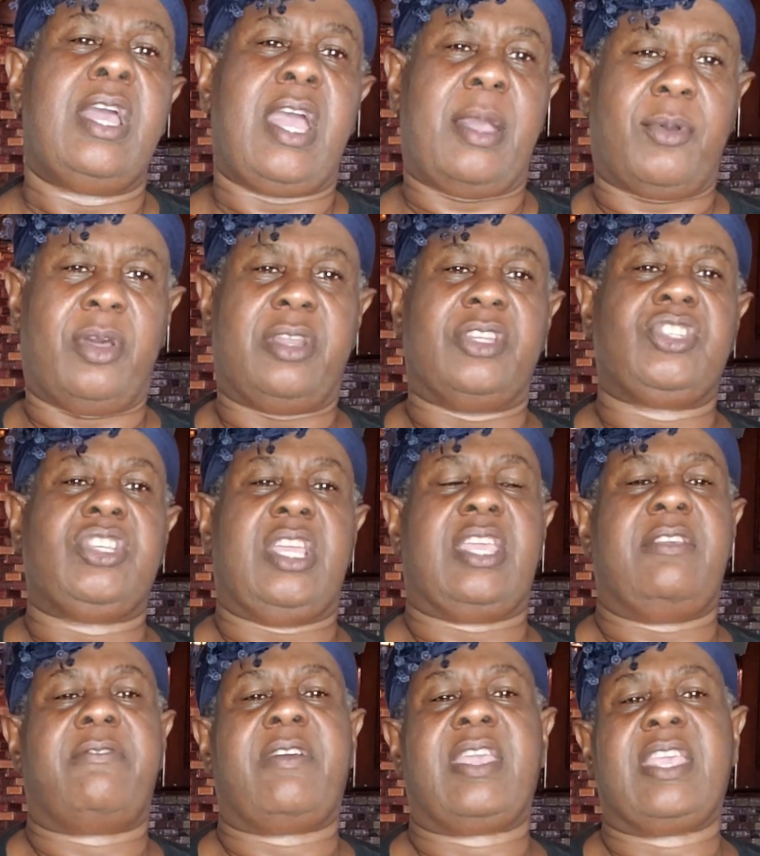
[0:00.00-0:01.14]
I'm gonna check
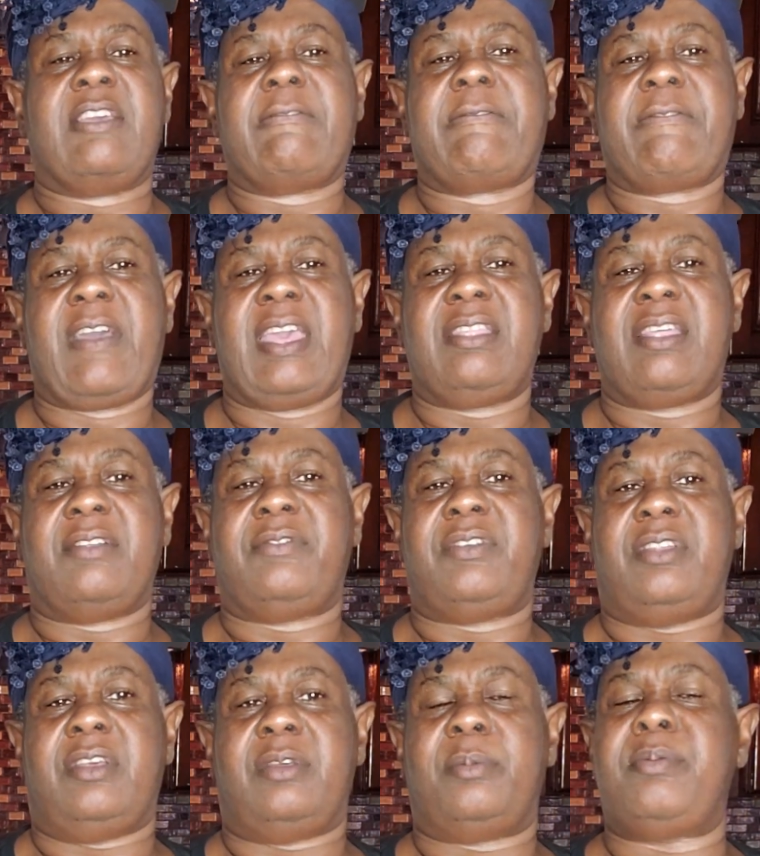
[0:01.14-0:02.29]
if I can find that
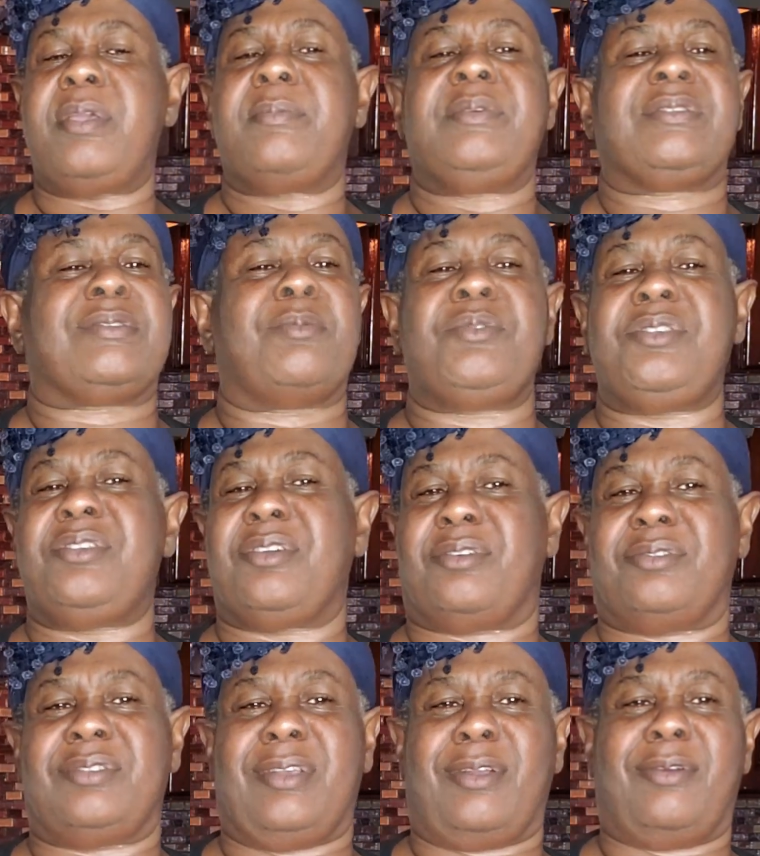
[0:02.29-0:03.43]
video, maybe some
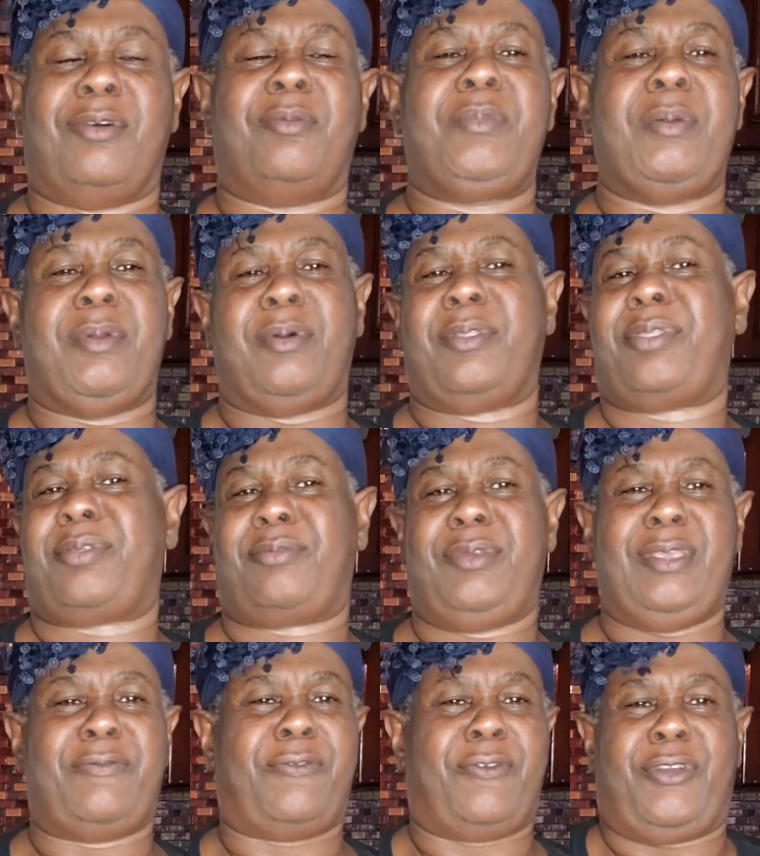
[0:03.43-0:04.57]
years ago, maybe about
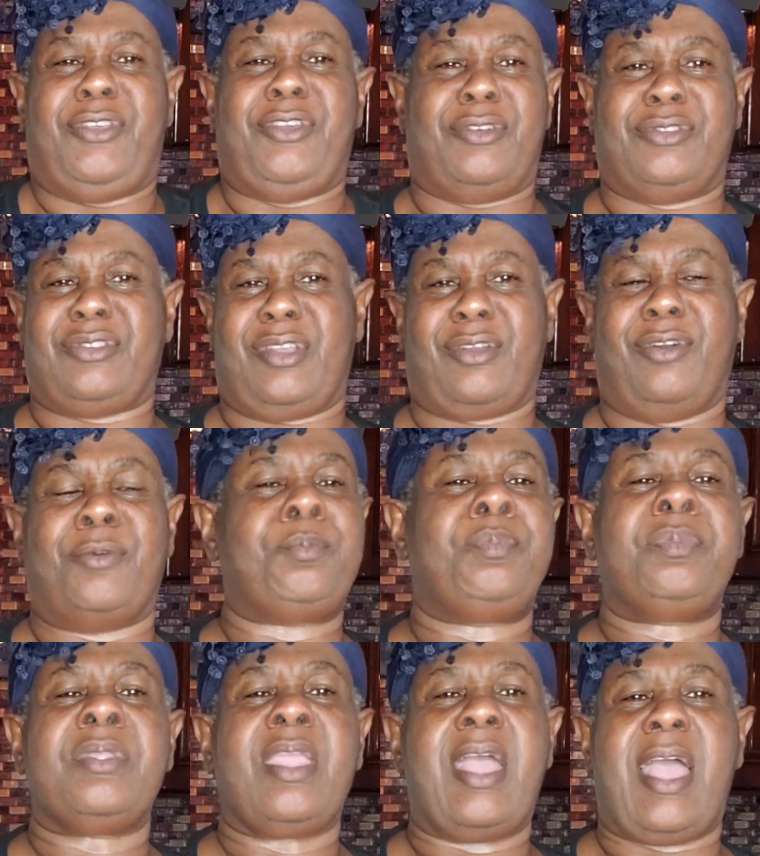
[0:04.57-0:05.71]
3-4 years ago.
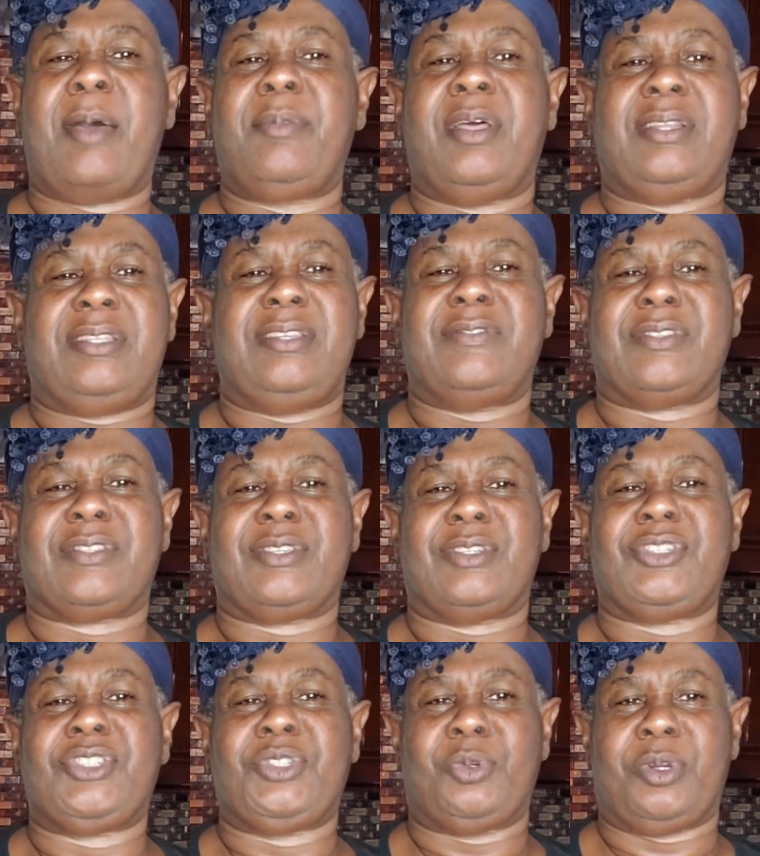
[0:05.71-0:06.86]
I'm not even so
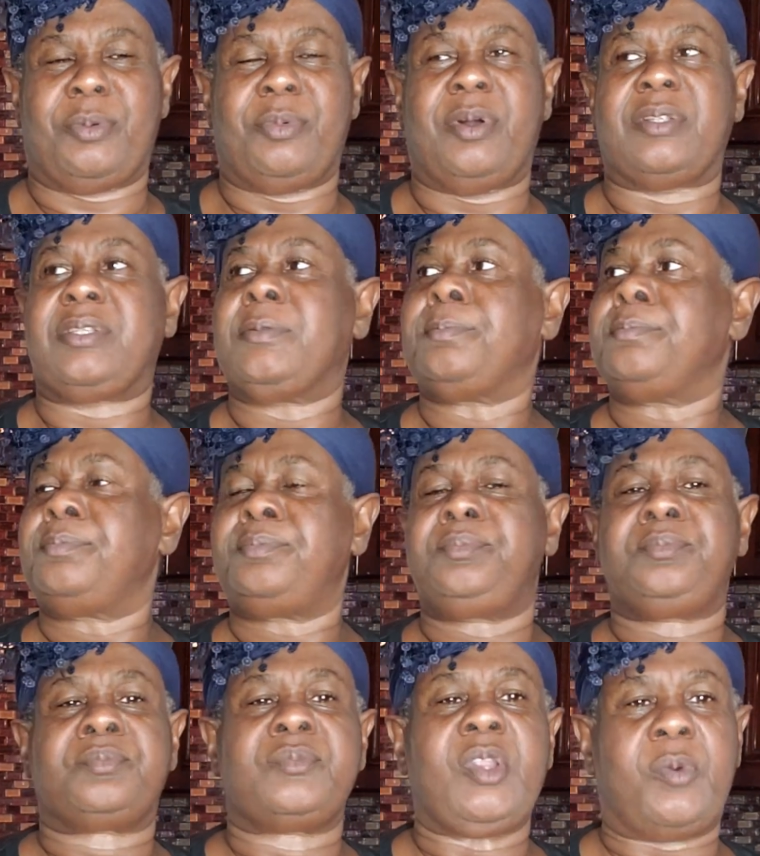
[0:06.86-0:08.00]
sure, but
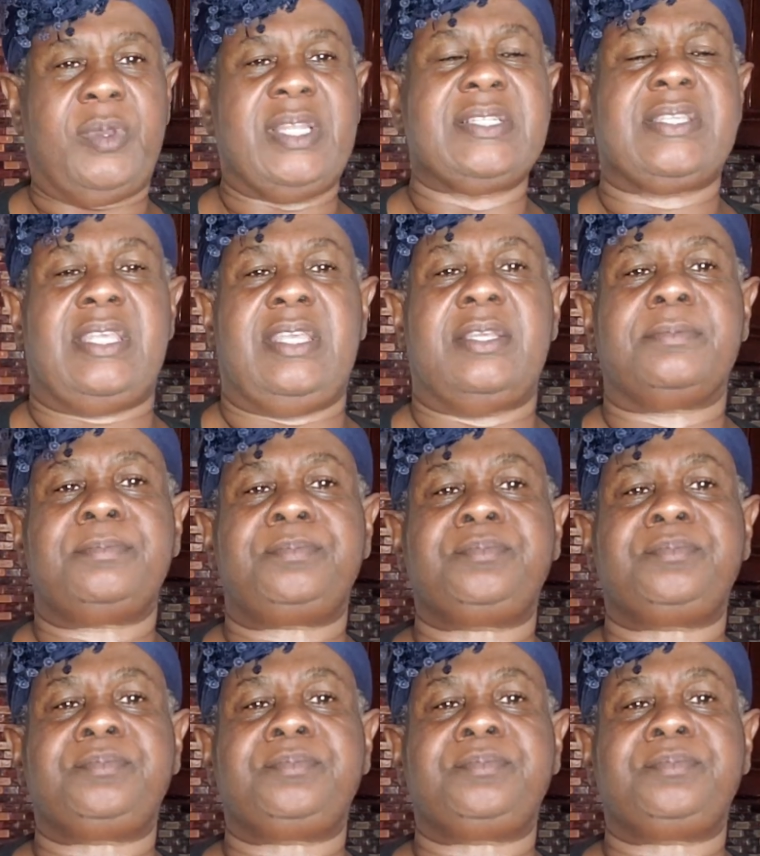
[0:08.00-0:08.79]
we'll see.